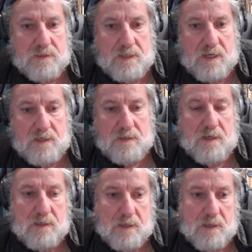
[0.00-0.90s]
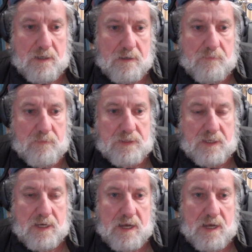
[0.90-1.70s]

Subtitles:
stated that the